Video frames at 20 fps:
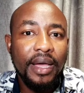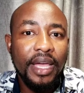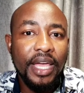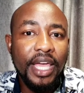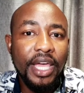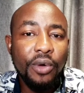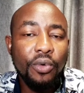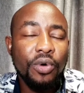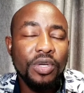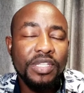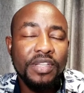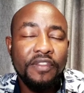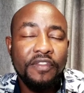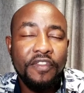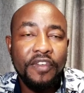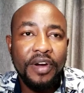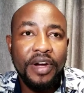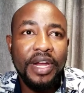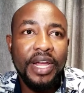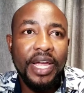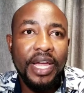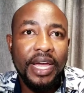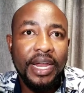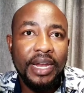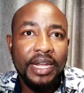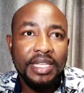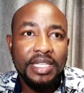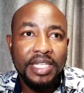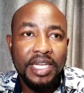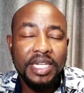he was a very
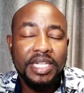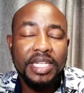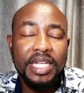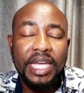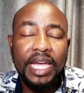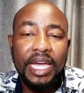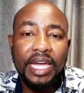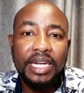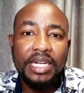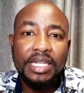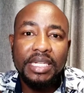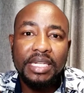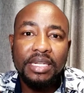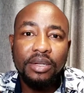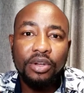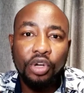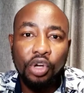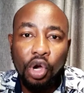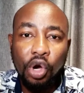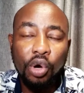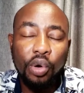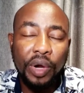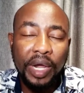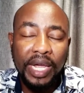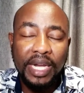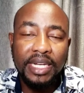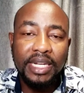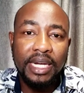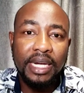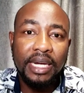energetic and
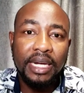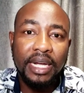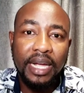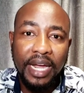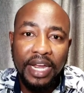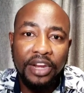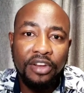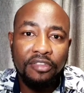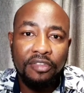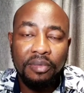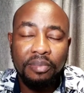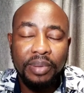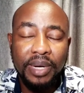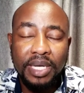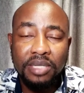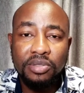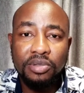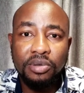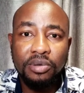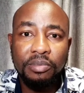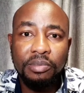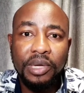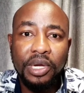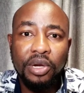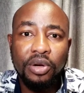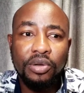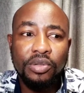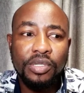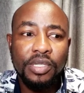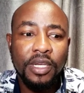go-getter kind of a person,
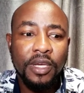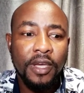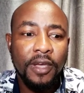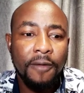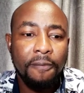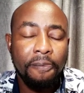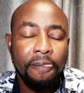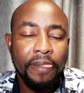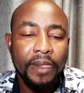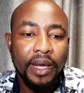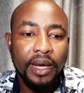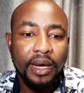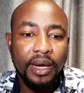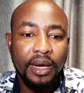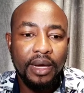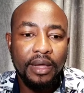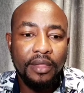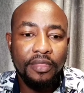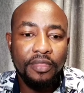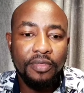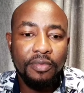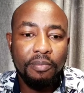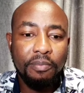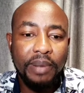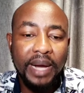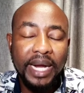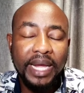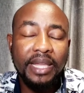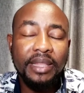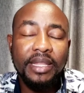because
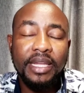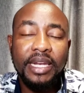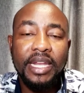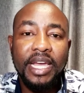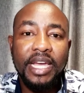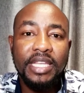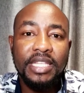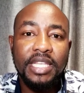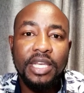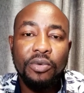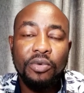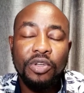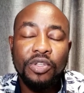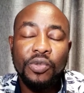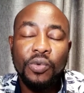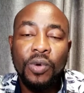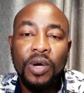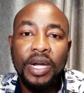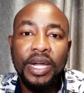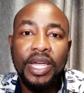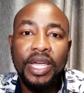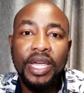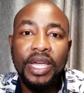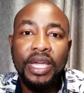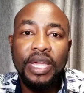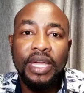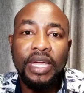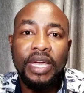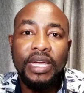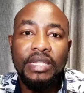back in the days he was
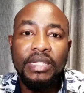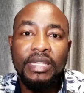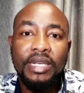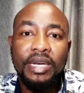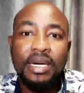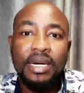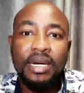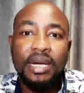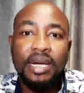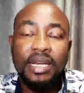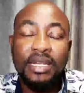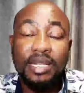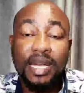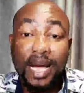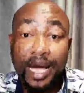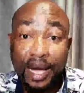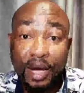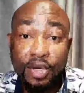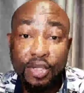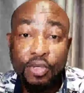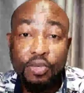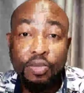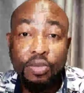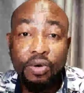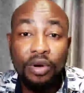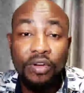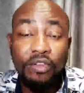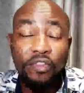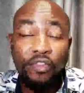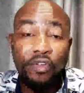working as a
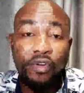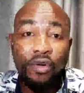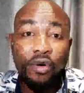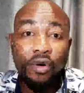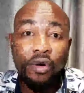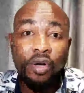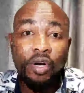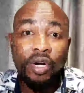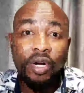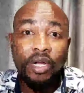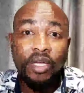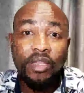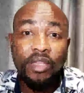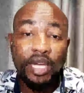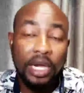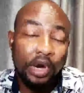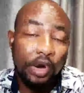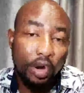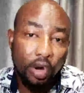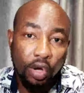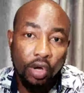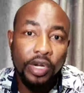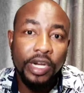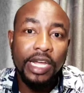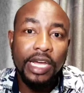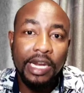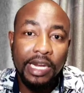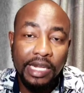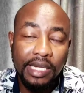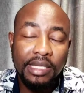houseboy for the
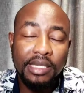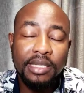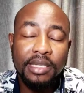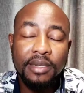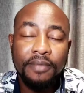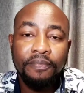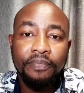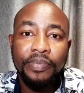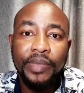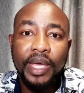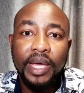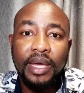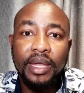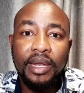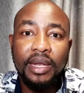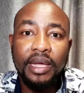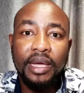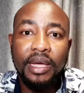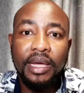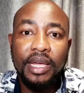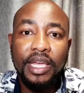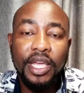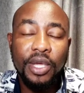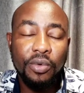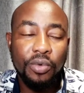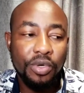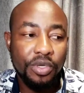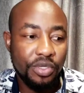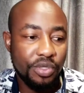colonialist, and he